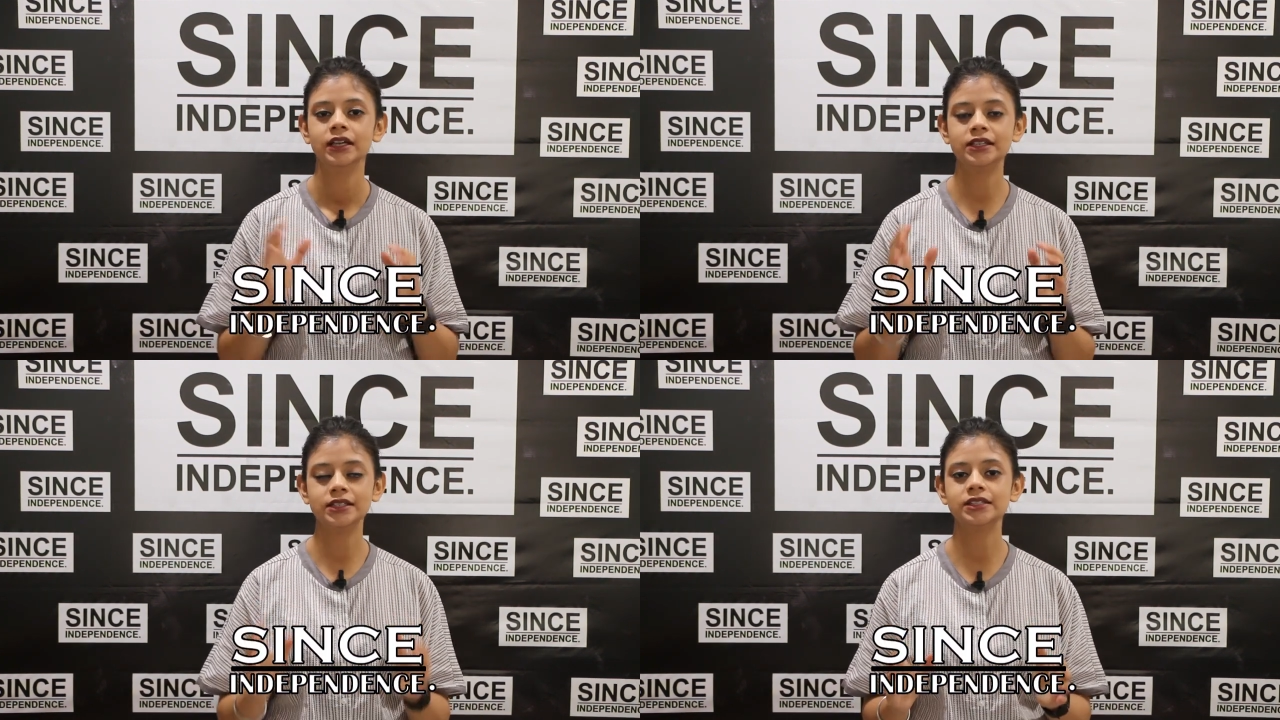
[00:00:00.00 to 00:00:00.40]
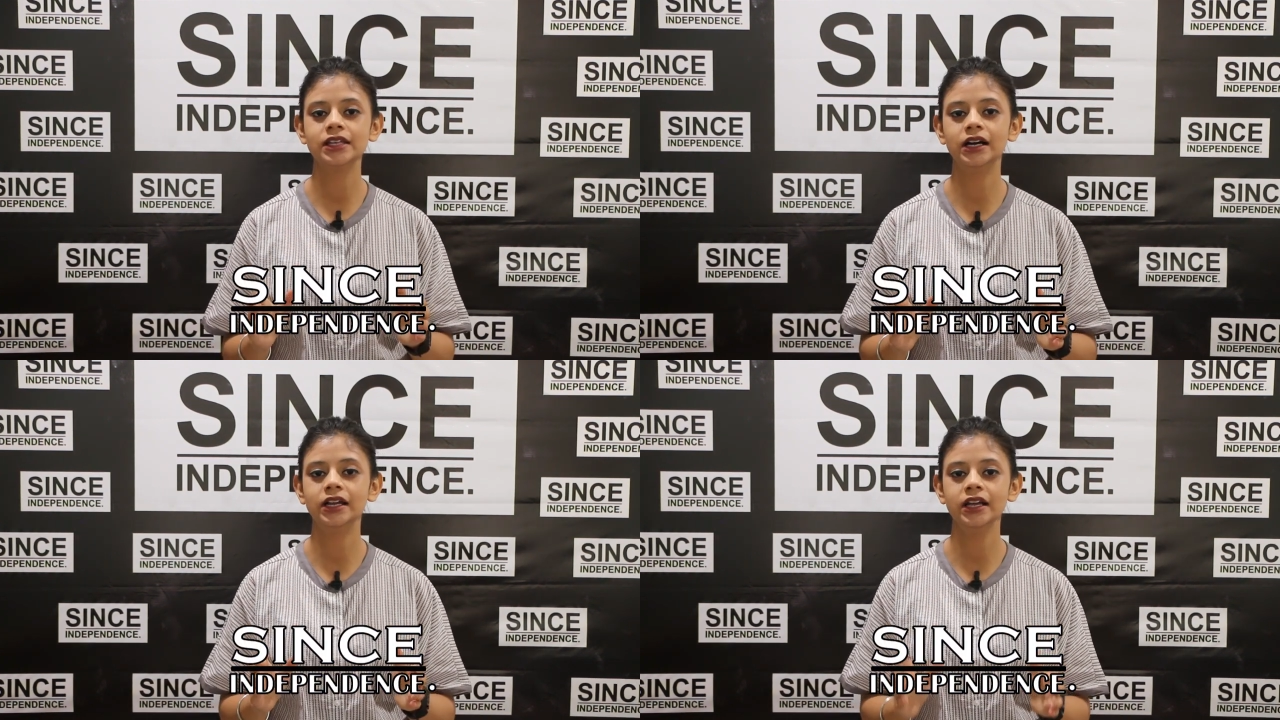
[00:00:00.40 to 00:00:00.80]
It is
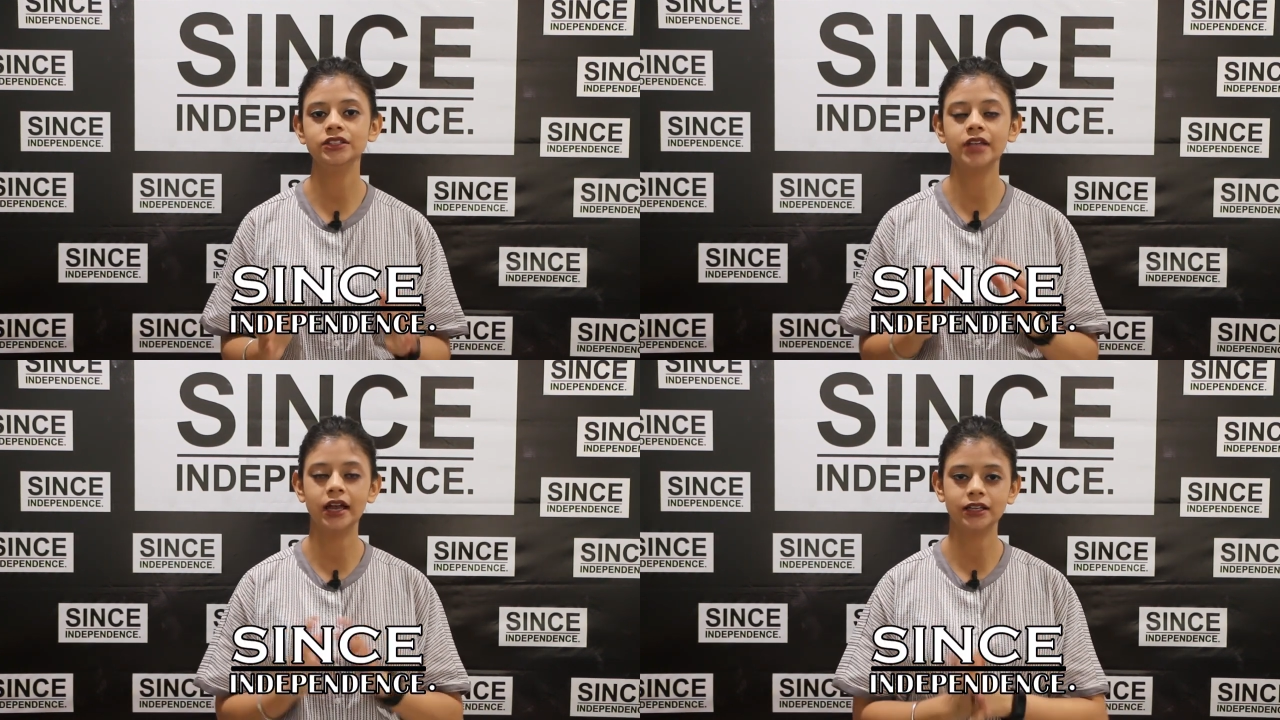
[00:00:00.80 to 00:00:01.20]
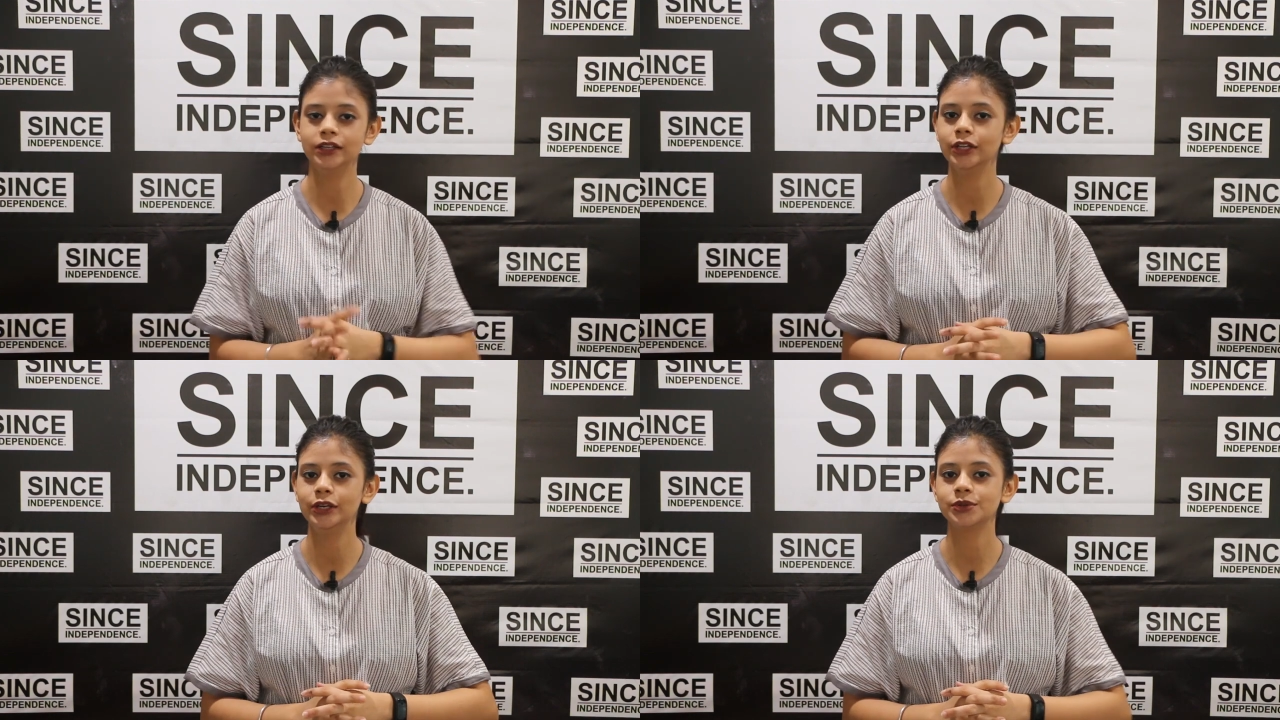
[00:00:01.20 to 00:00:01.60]
the courage that
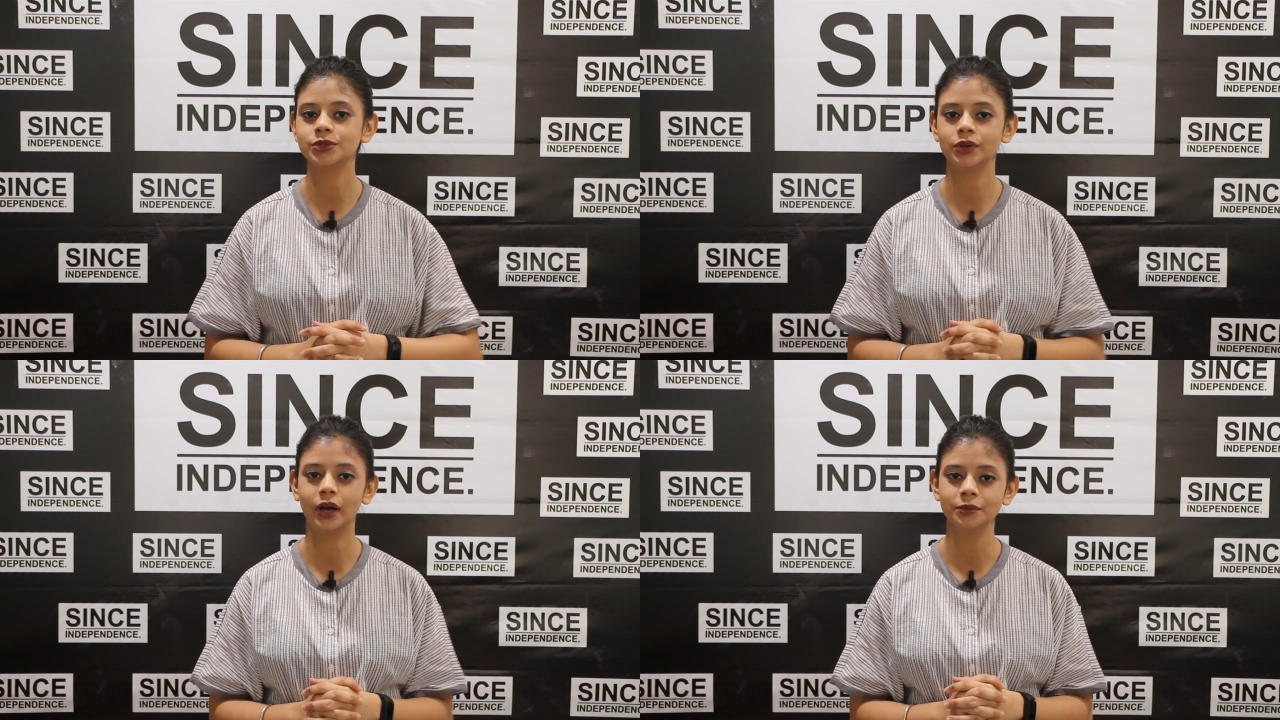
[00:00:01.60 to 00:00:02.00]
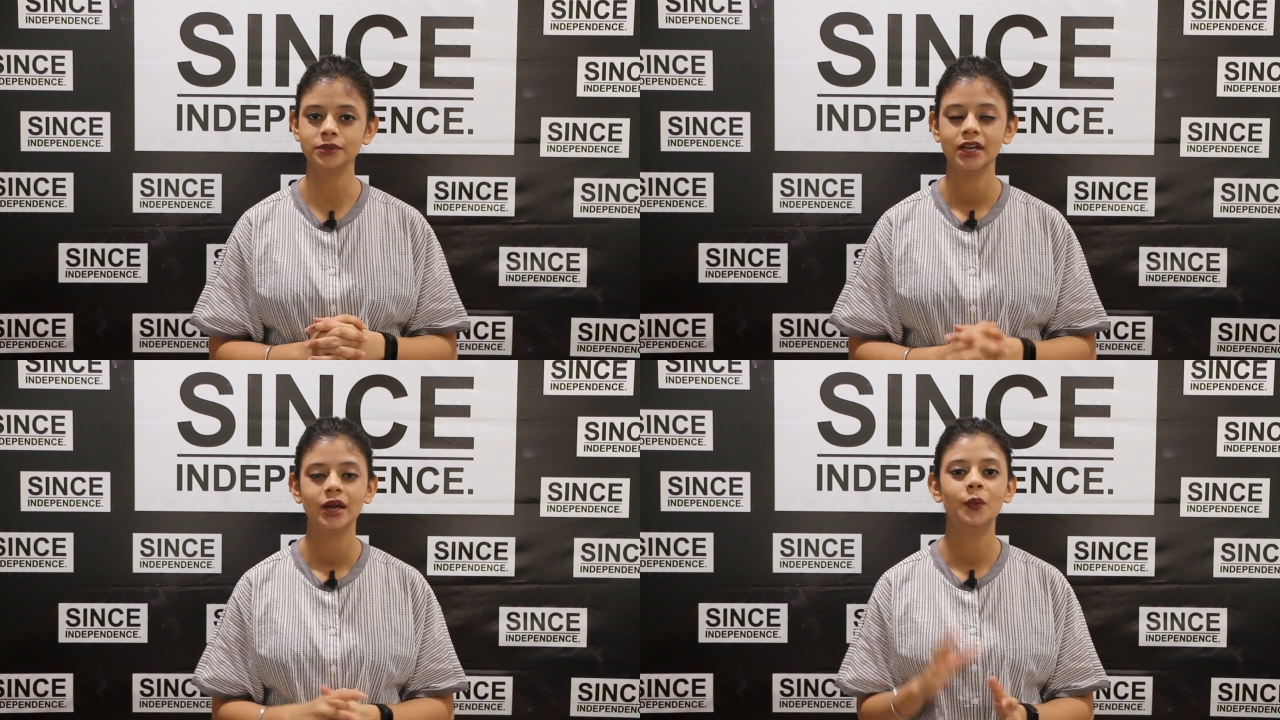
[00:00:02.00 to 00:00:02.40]
continues to count.